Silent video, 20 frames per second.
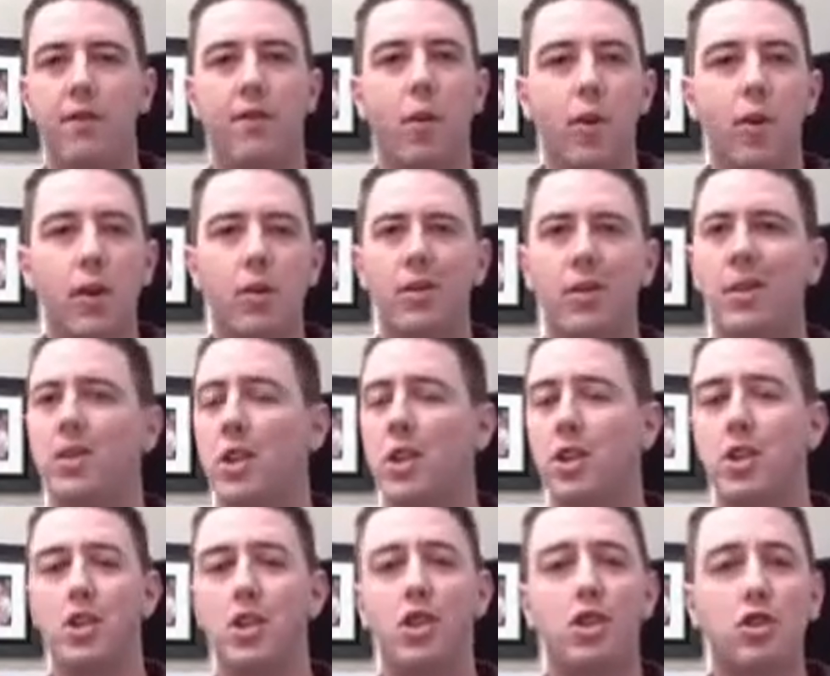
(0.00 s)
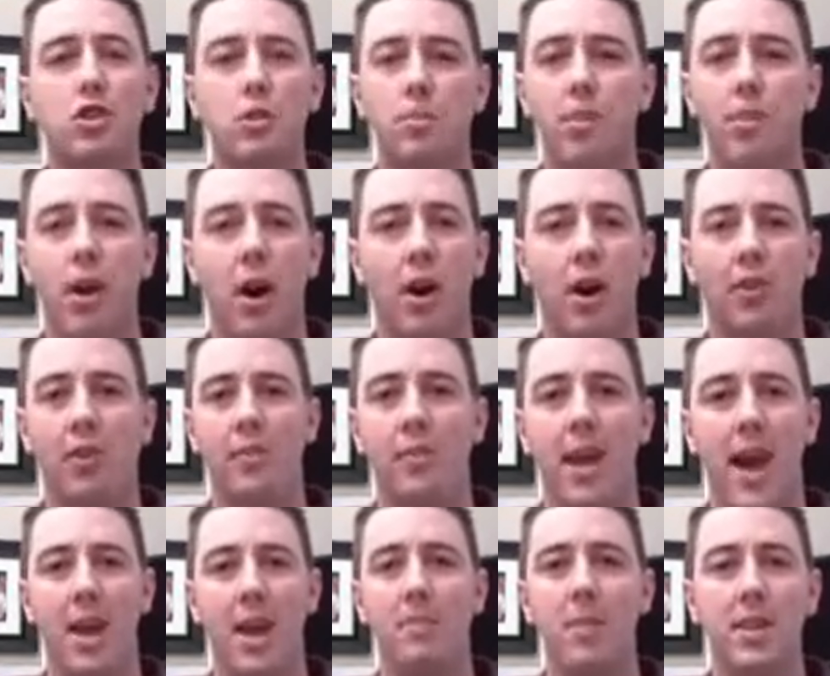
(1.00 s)
done for you and there's a super
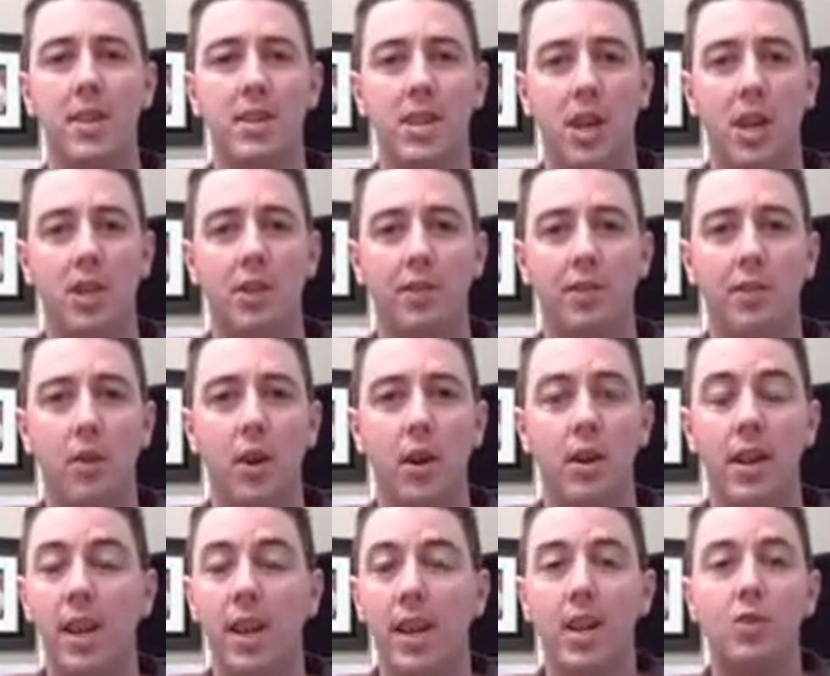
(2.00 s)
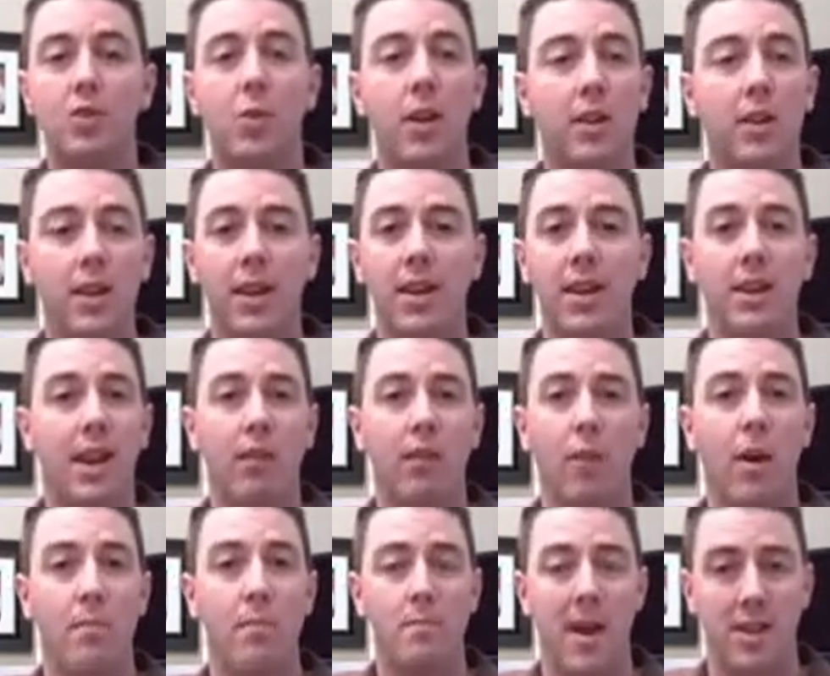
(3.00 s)
awesome admin section for it, it gets rid of the
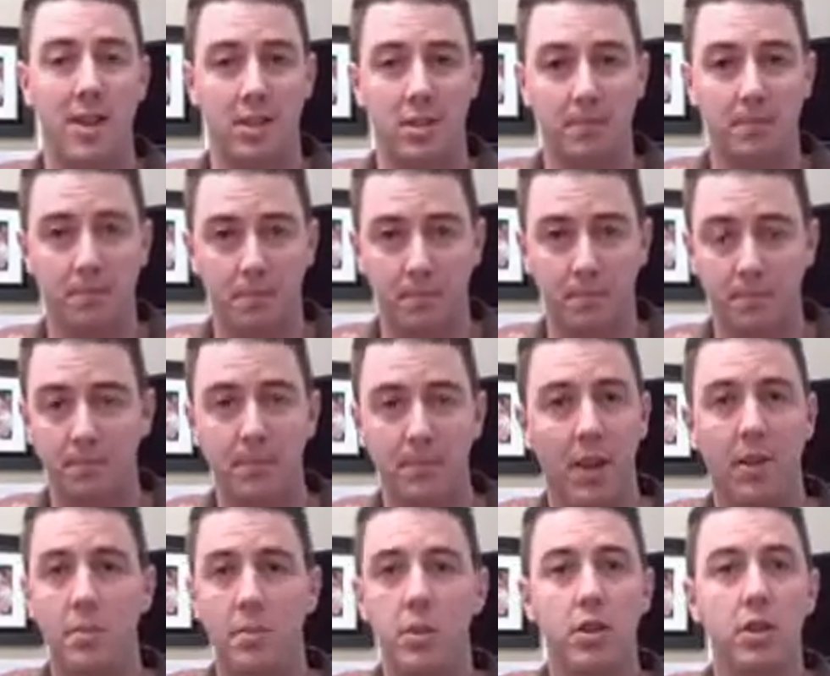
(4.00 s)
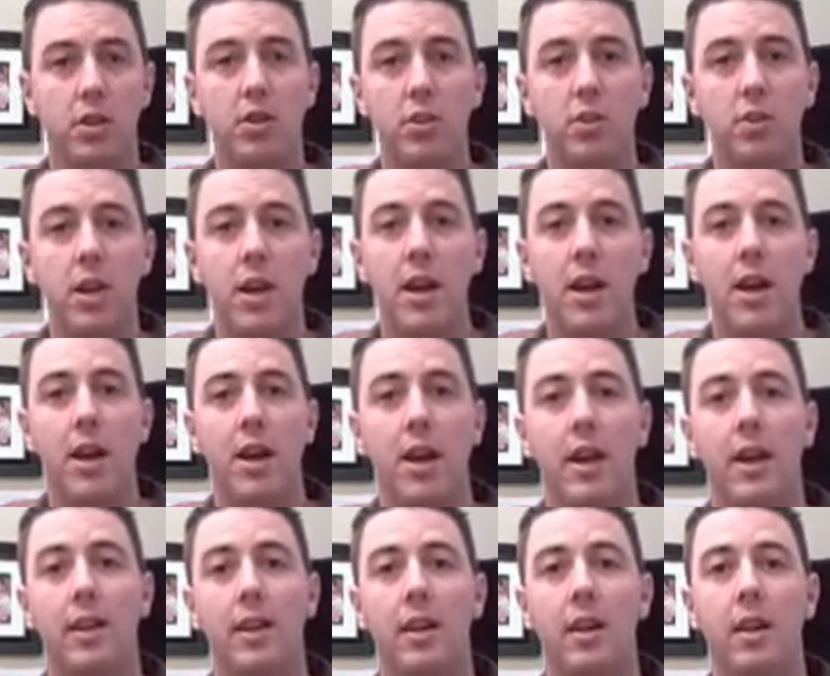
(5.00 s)
need to have a webmaster. Number two,
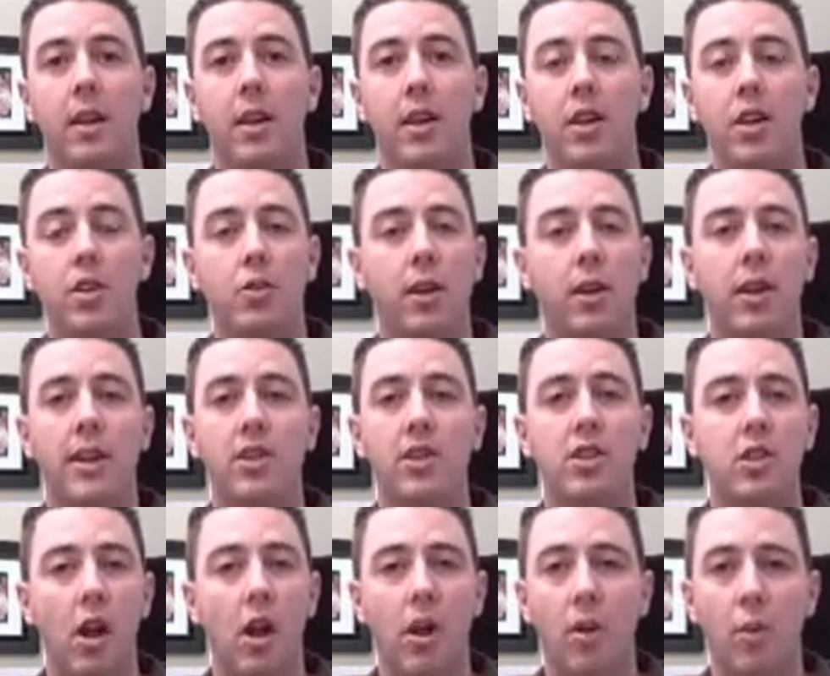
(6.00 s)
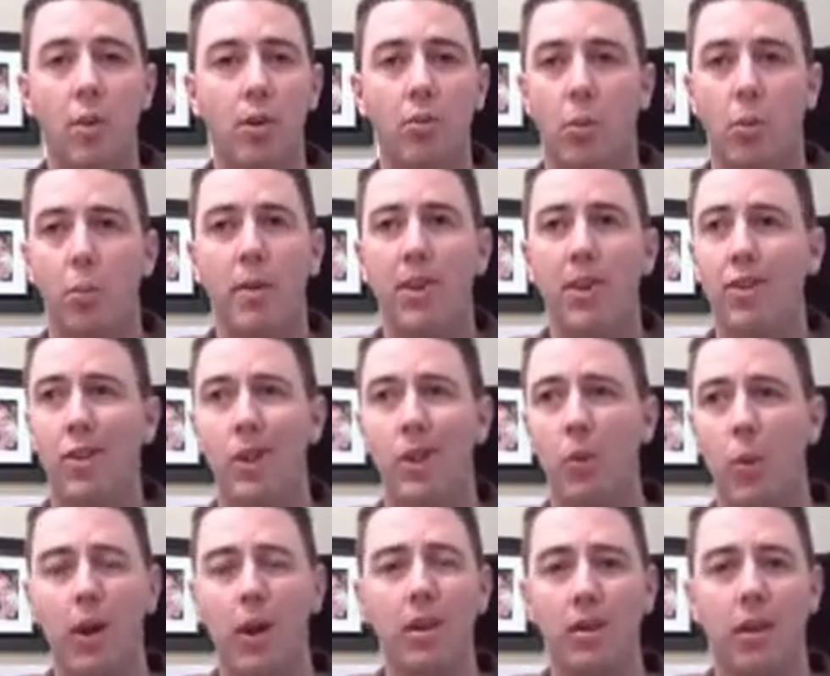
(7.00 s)
you can install it with
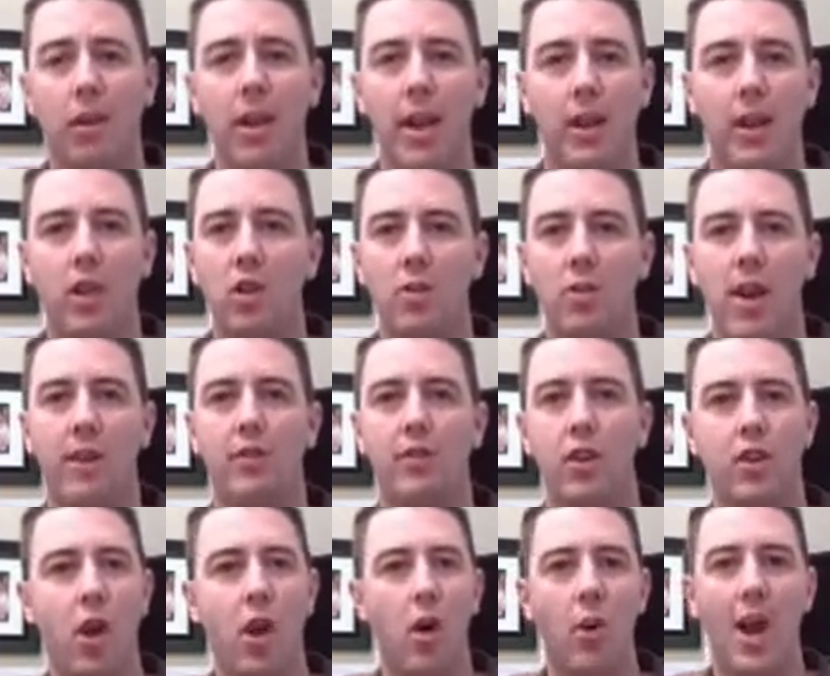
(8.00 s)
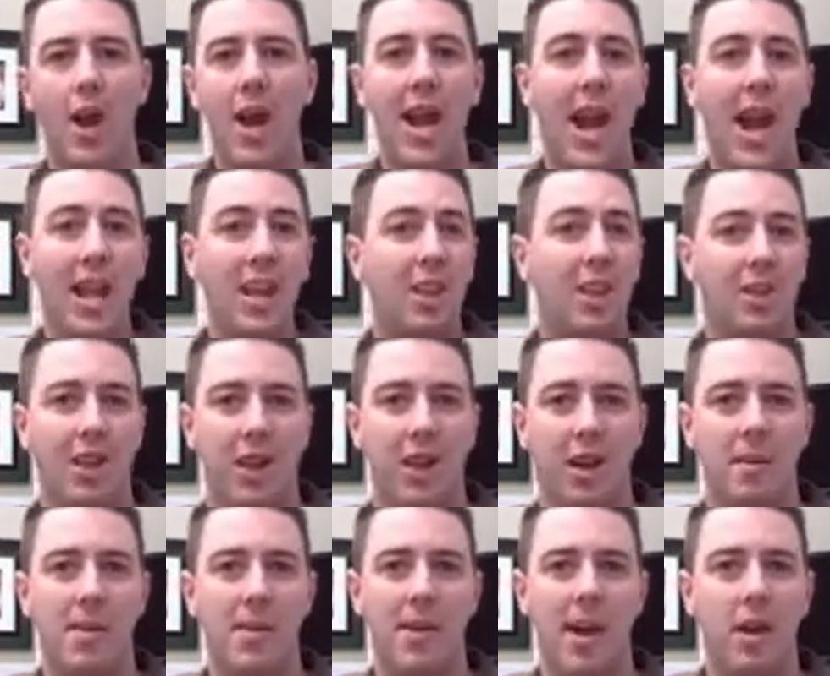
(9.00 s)
basically one click. You don't have to know
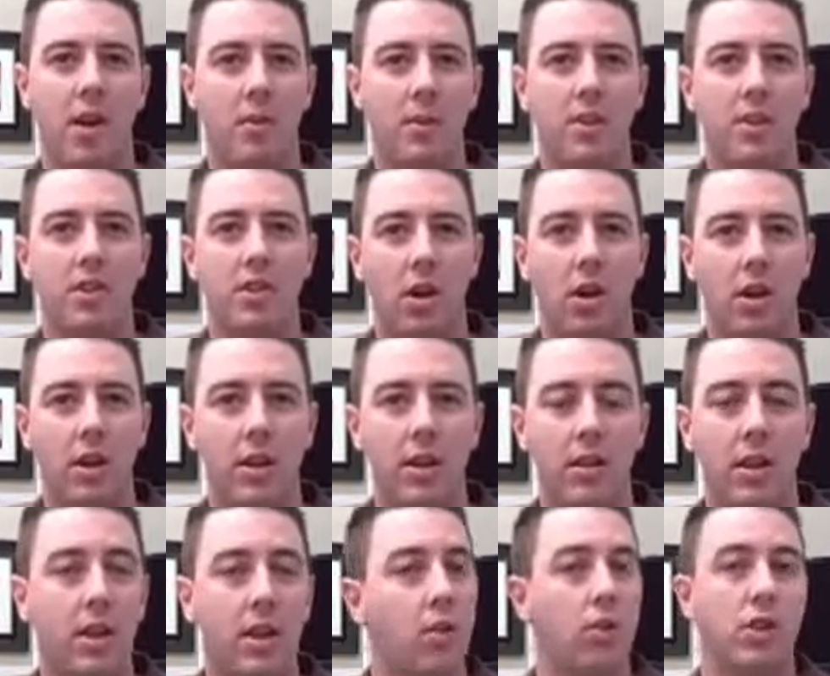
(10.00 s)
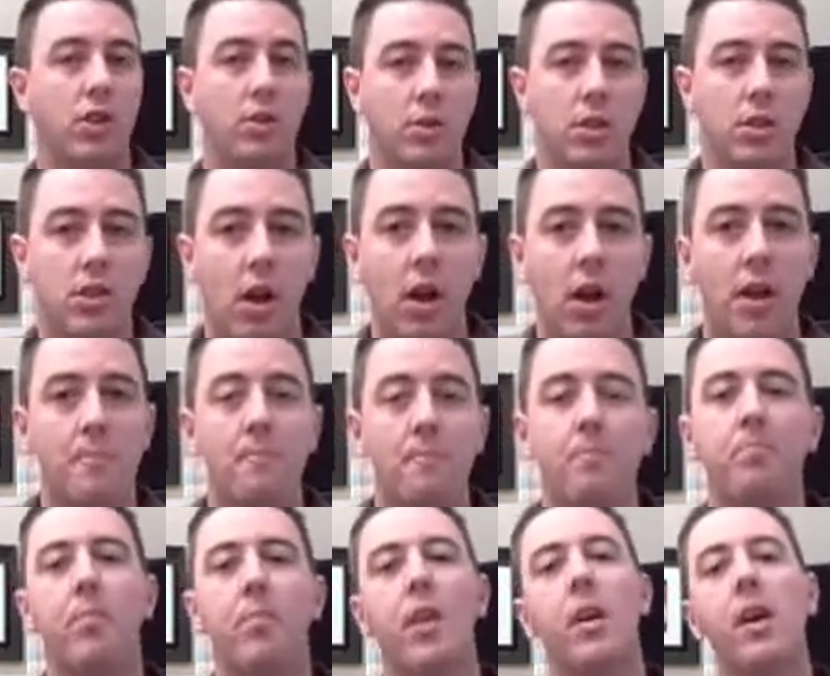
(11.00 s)
anything about how to install it in order to
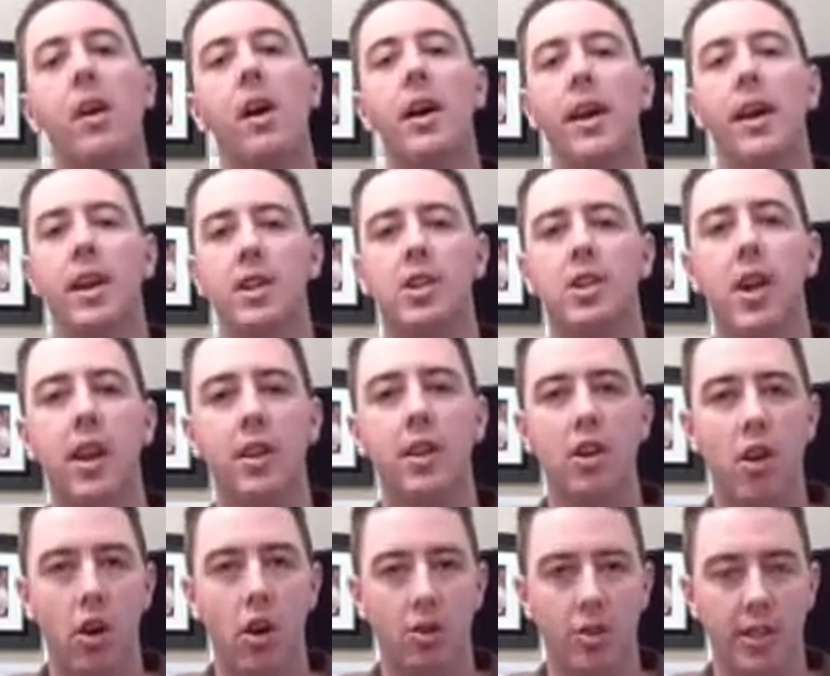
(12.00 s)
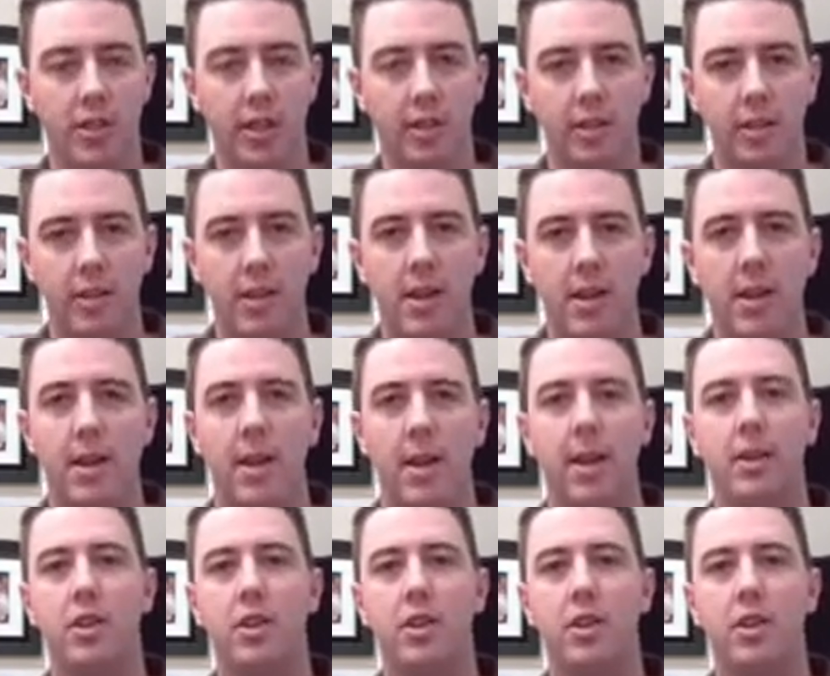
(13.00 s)
install it. Inside of your hosting,